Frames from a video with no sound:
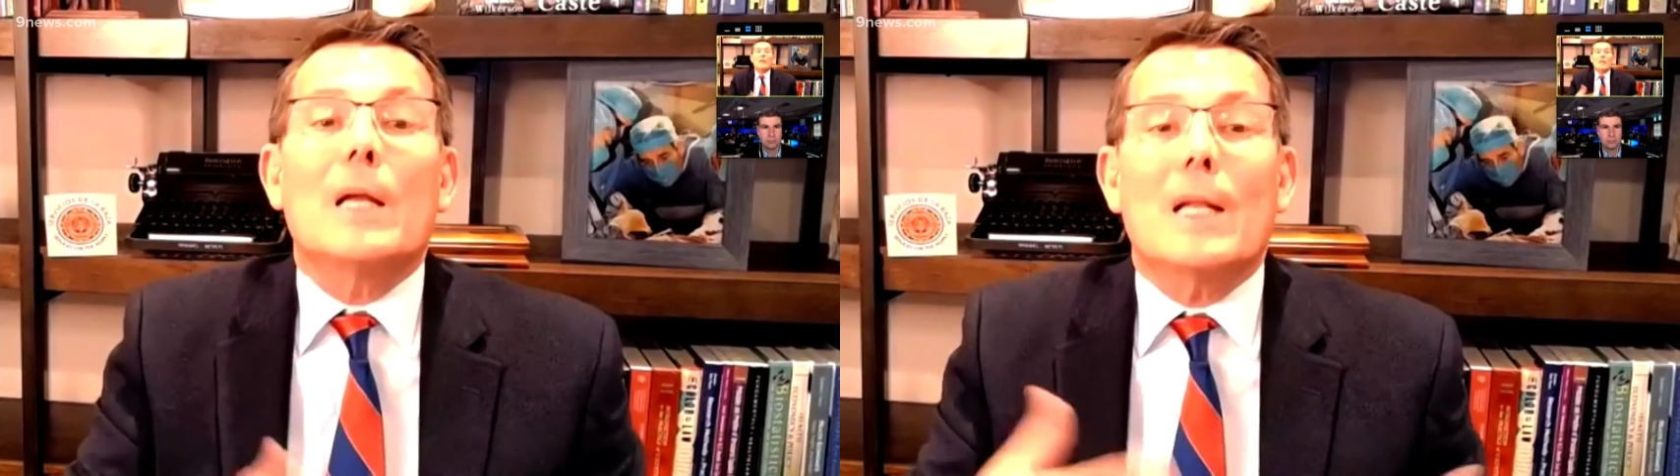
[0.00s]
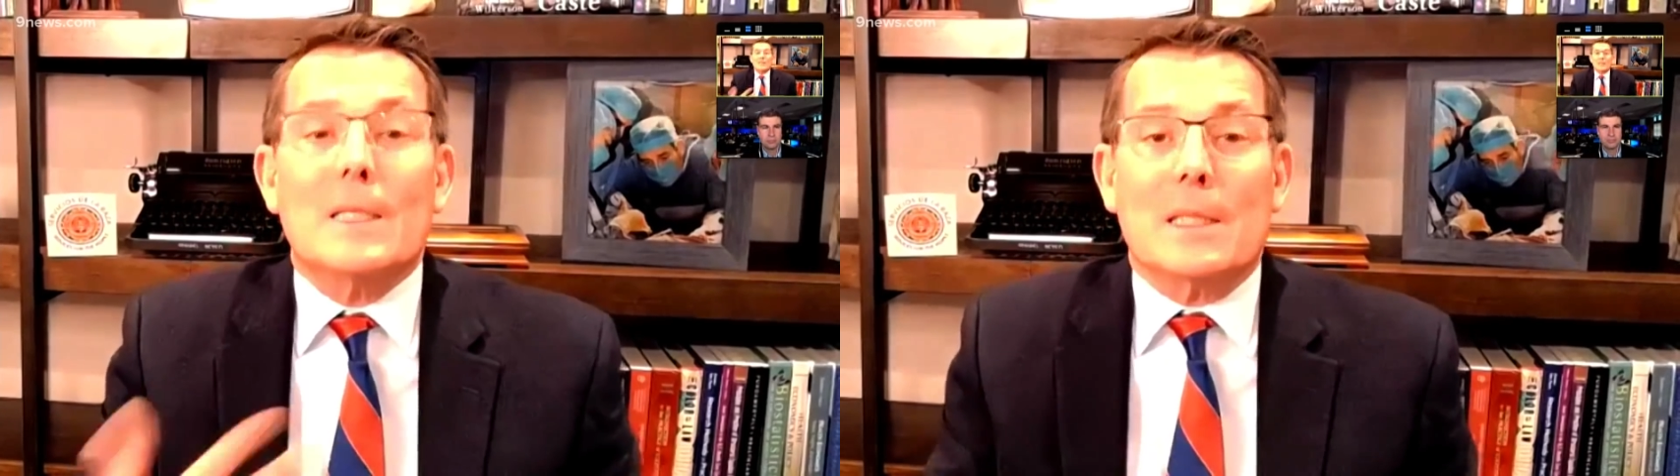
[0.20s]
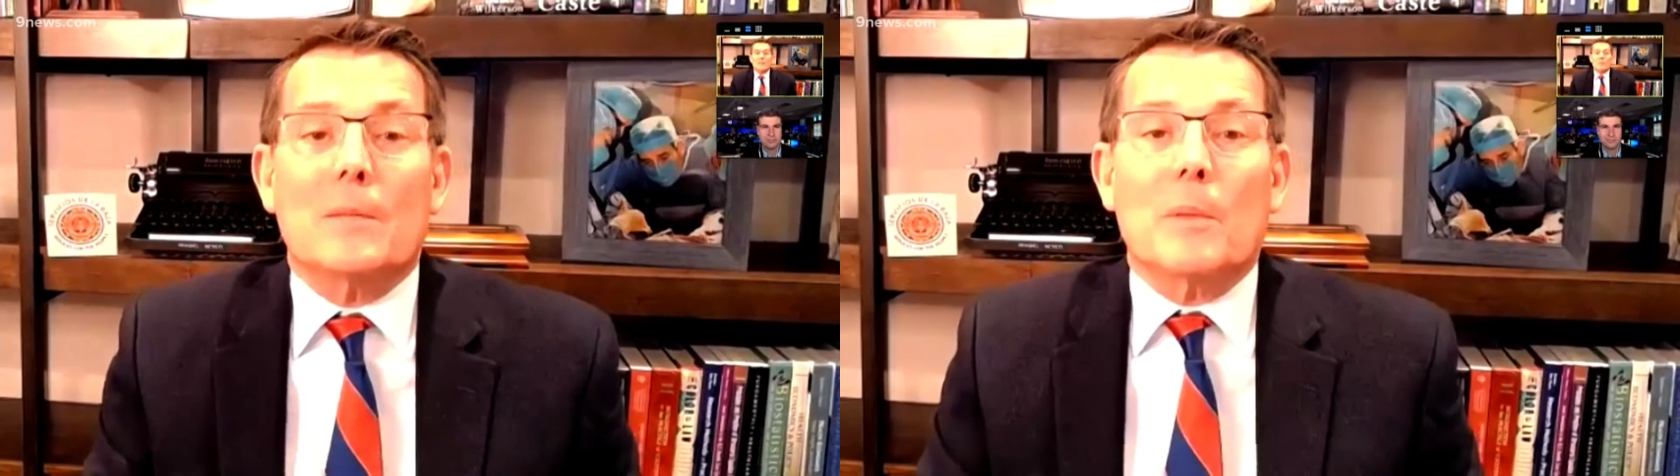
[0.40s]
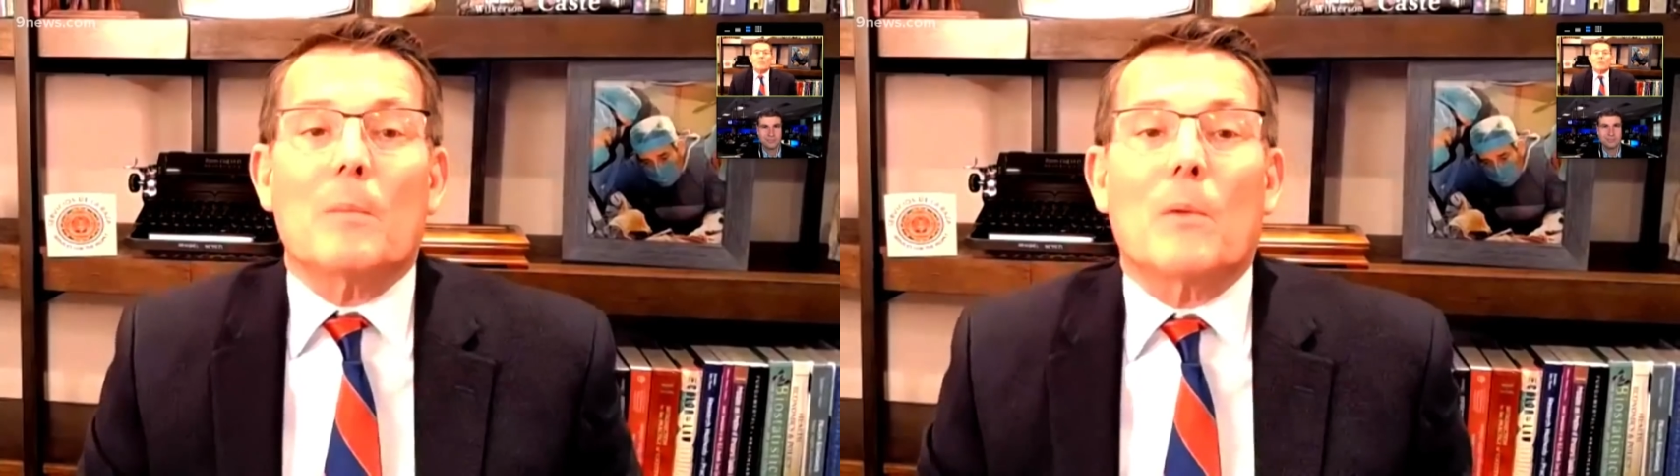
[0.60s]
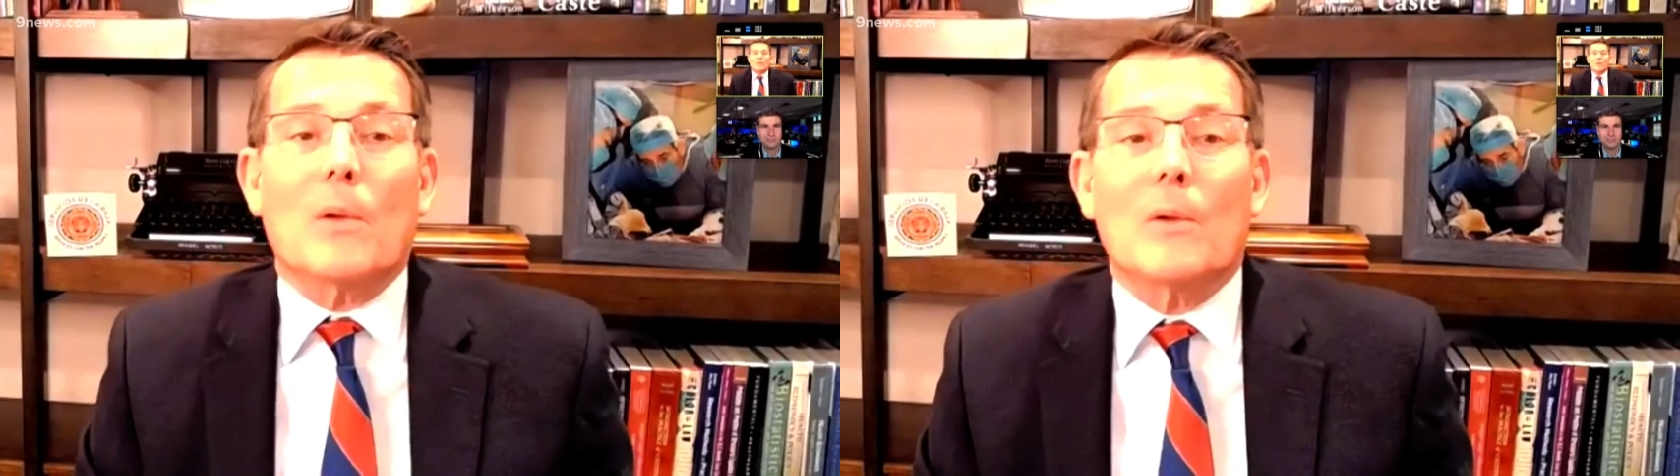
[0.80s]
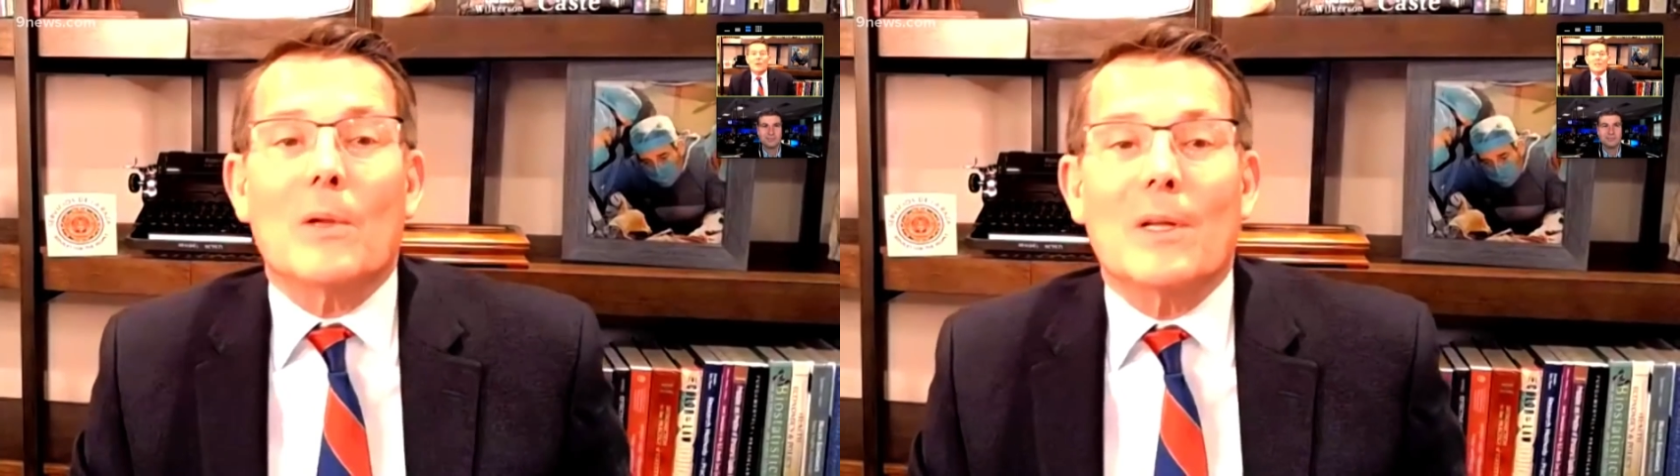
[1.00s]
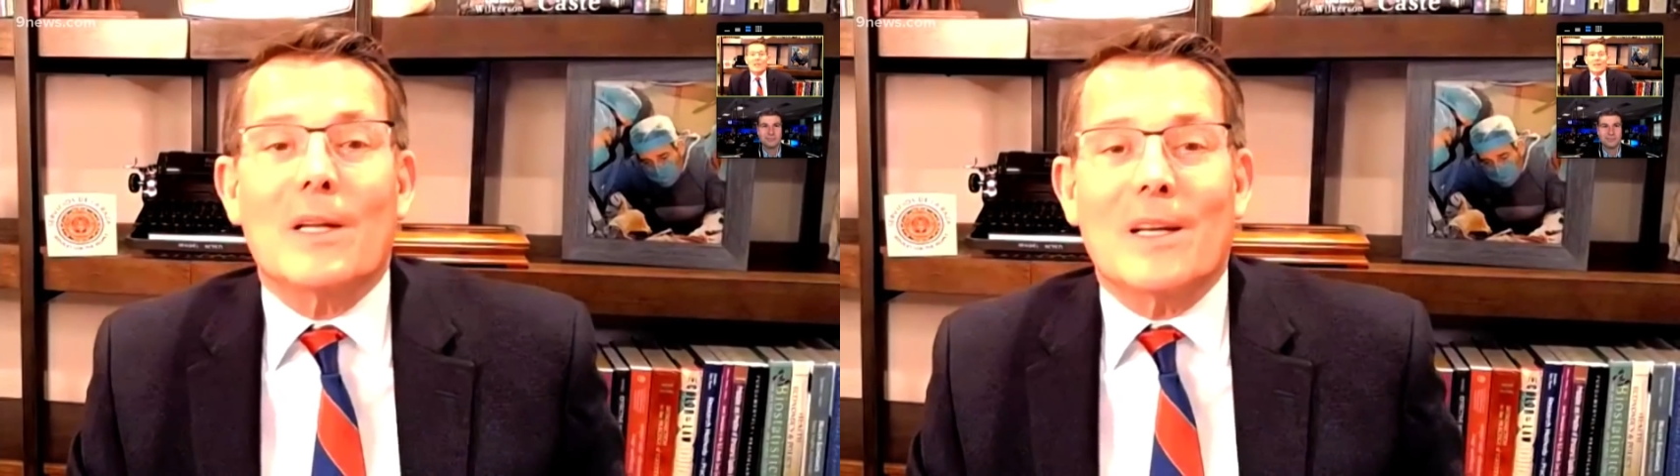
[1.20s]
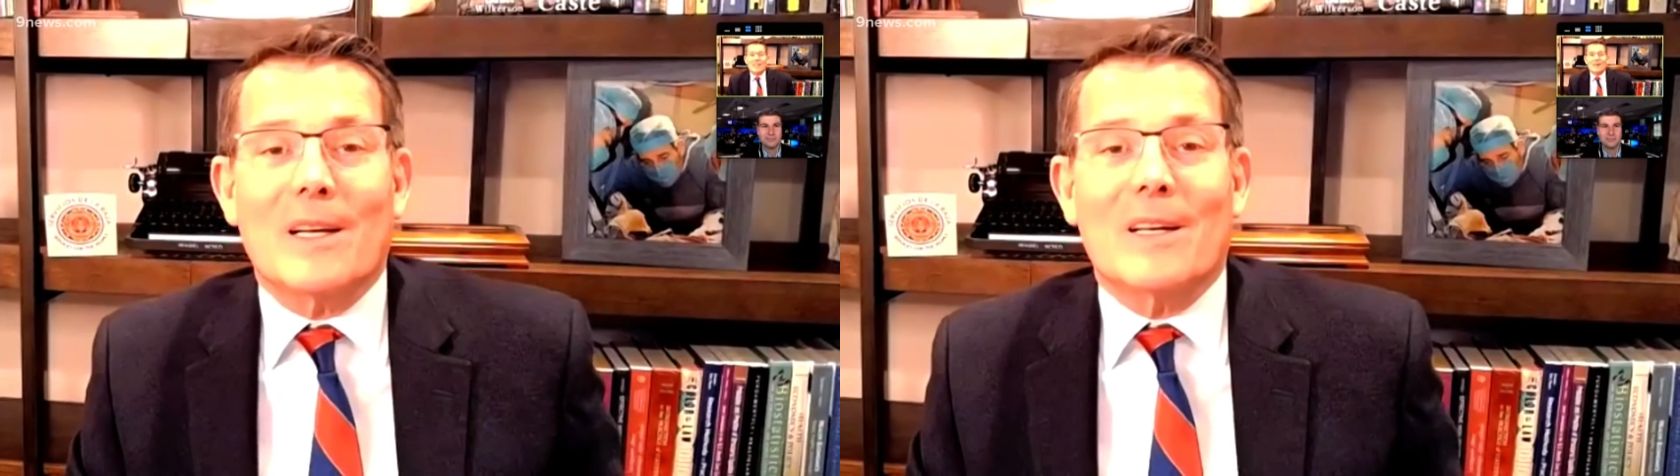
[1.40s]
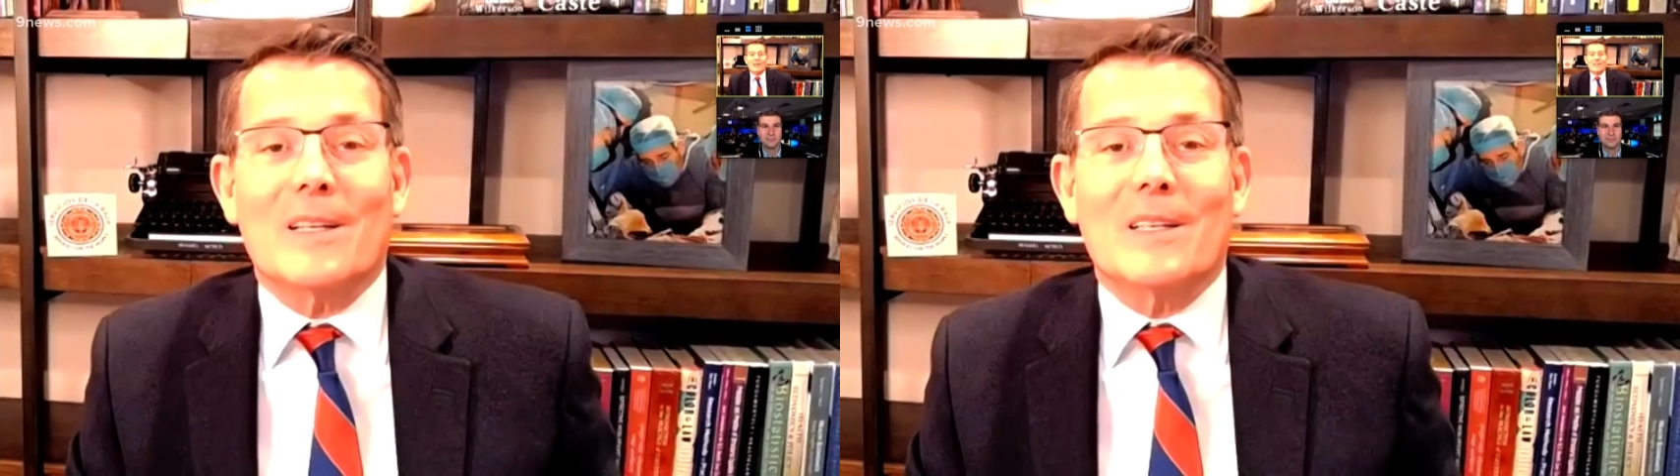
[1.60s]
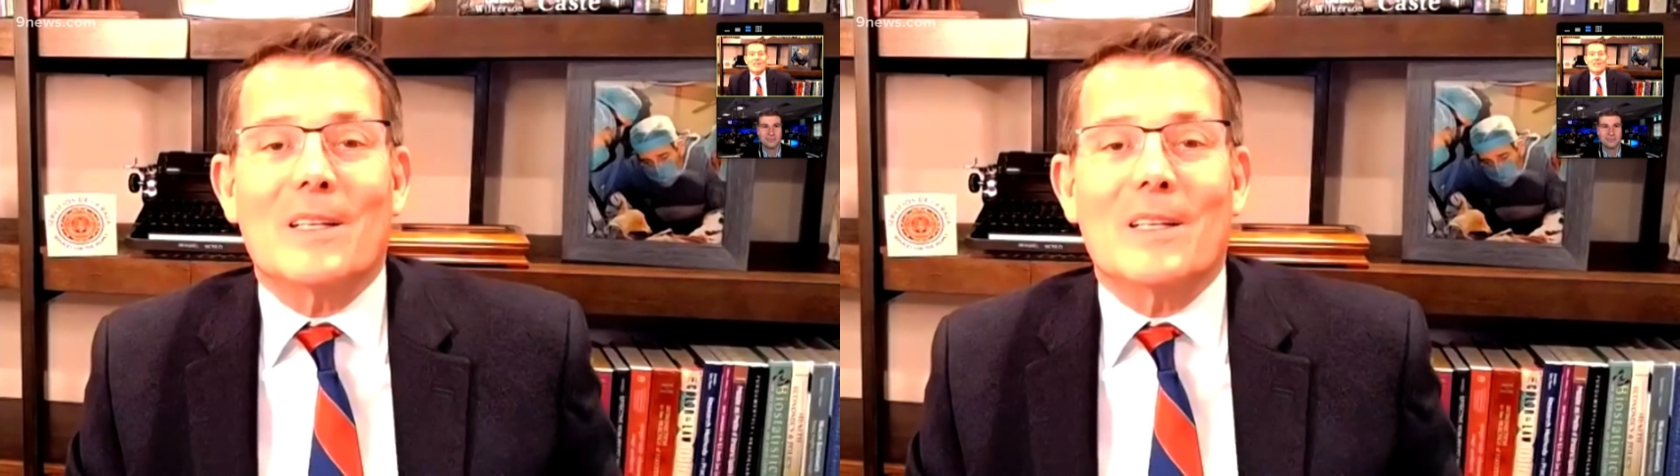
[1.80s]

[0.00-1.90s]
Let's get people uh,